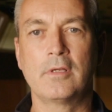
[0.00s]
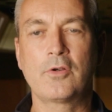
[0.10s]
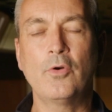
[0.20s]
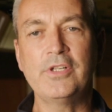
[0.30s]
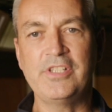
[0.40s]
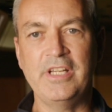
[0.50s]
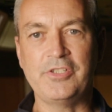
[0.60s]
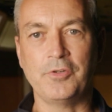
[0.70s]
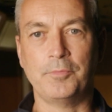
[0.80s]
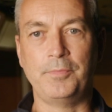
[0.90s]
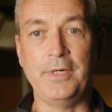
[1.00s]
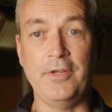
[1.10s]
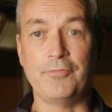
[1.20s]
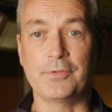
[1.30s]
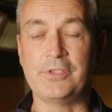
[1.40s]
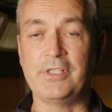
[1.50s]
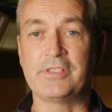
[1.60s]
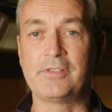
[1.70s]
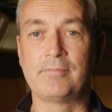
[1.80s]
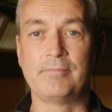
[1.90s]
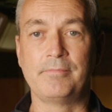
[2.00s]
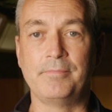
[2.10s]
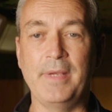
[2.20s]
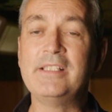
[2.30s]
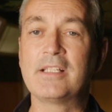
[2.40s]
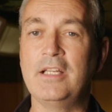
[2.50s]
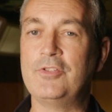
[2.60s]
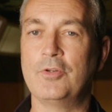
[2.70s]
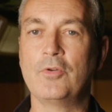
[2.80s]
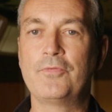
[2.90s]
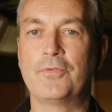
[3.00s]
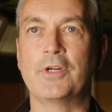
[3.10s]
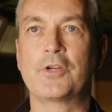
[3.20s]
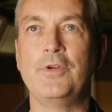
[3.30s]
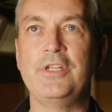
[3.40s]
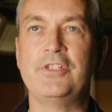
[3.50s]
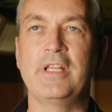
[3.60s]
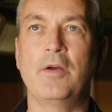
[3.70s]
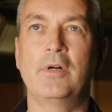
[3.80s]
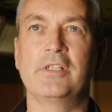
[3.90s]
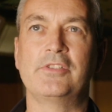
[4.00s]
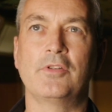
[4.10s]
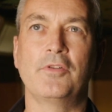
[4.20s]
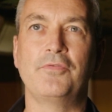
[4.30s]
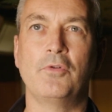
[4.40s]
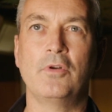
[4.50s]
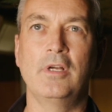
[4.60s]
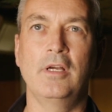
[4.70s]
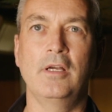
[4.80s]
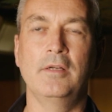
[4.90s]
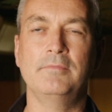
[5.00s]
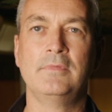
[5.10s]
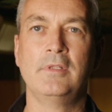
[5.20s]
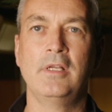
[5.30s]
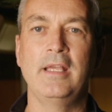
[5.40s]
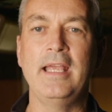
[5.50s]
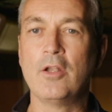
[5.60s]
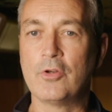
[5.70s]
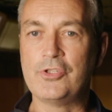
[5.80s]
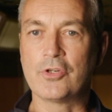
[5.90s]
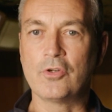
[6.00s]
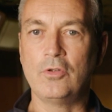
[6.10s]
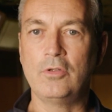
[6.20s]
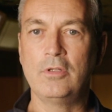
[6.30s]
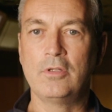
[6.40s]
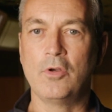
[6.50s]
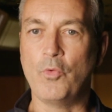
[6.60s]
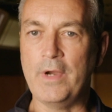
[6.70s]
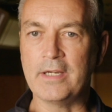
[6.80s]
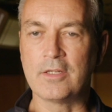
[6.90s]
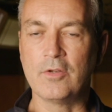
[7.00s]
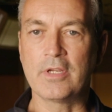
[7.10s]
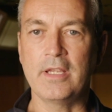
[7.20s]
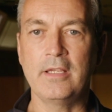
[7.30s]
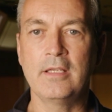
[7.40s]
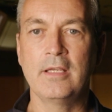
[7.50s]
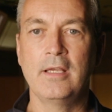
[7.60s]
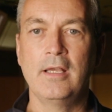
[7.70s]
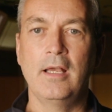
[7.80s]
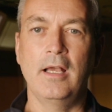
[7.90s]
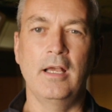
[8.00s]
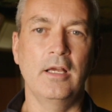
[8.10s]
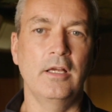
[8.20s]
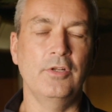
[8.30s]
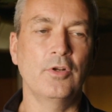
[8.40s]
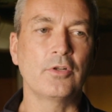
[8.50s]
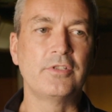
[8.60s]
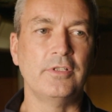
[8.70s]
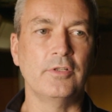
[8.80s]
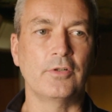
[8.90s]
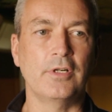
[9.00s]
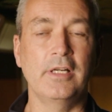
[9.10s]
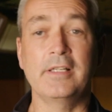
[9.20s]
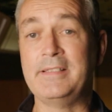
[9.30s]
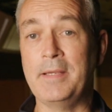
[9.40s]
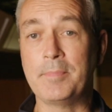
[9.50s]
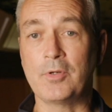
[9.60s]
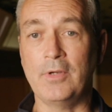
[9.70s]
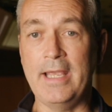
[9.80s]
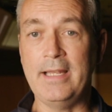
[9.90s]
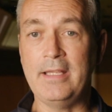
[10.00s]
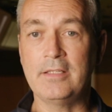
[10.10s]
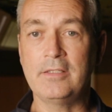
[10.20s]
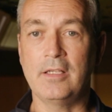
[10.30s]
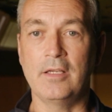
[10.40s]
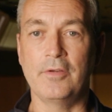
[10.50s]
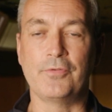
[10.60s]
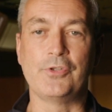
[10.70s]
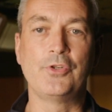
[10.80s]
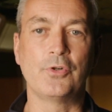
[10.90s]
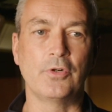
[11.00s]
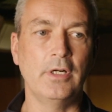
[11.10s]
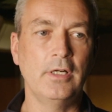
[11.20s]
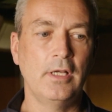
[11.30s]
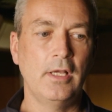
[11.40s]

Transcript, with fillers: Corey's initial brief was just basically to look for a creature that was sort of illogical, weird looking, not your typical alien for sure,